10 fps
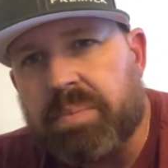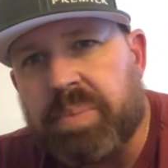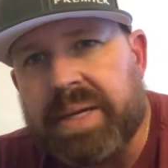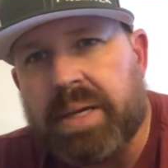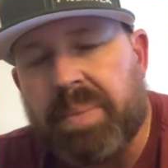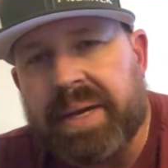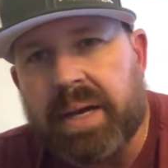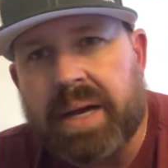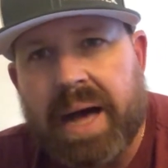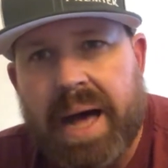becoming a
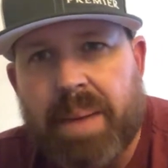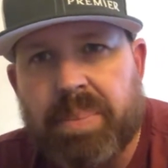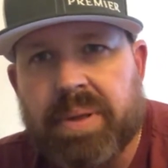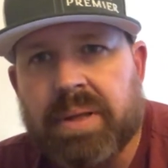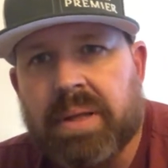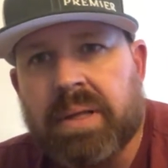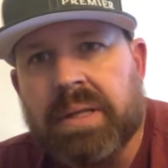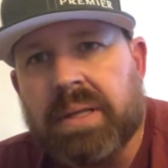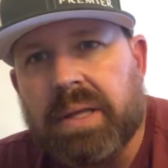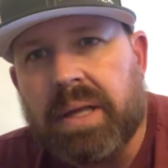cop.
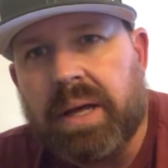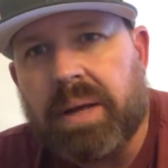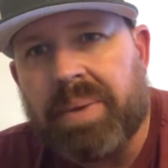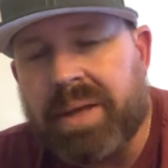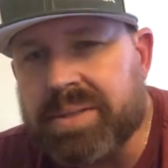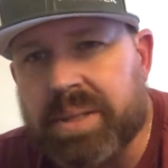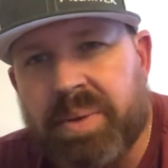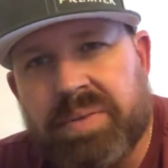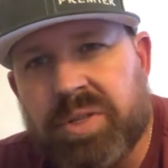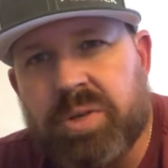Hell, some
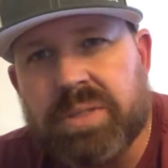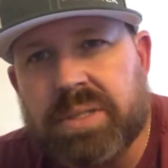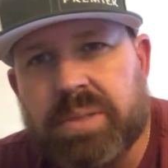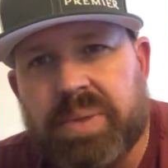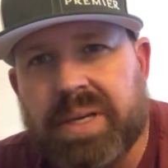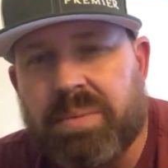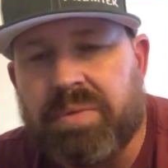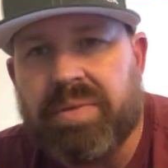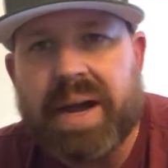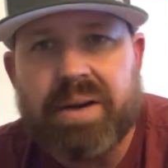even use it to become a
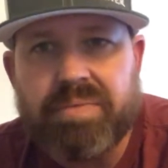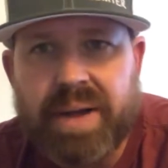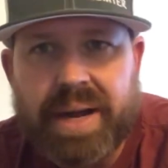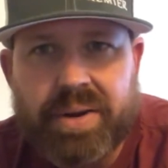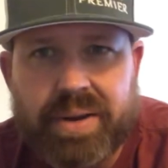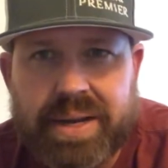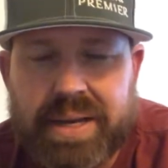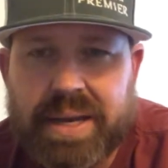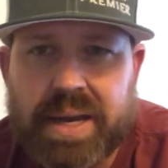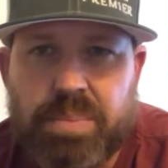firefighter, any
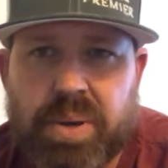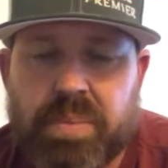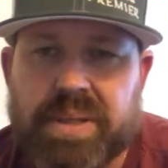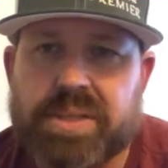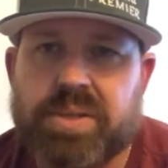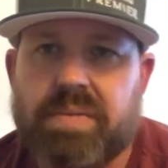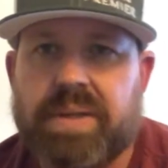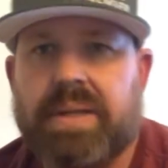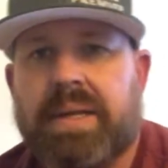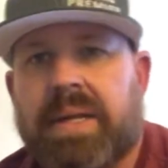kind of public
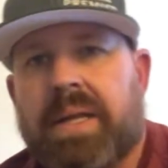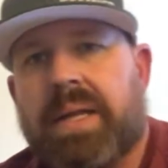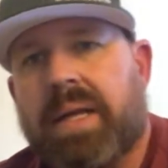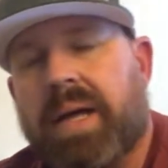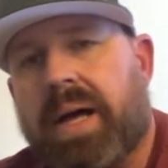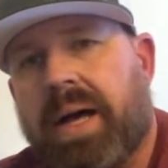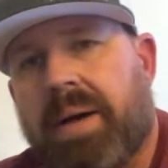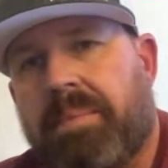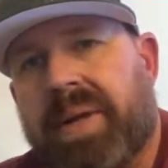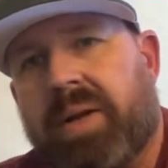servant.
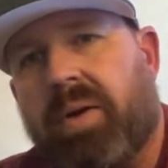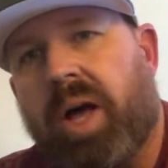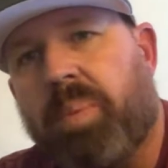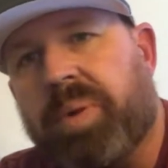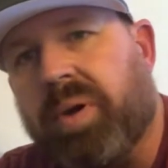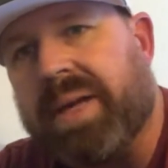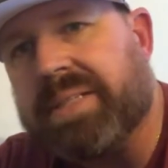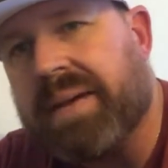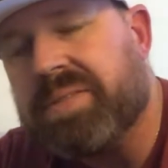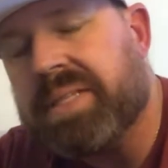It'll help you. As
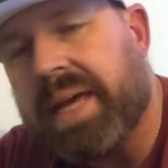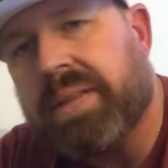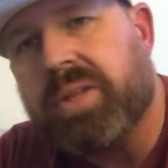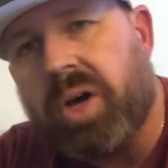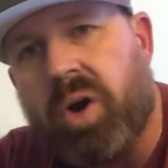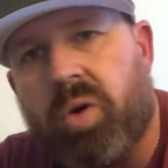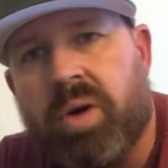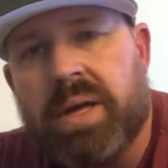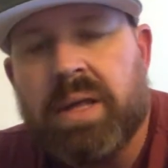I've said, though,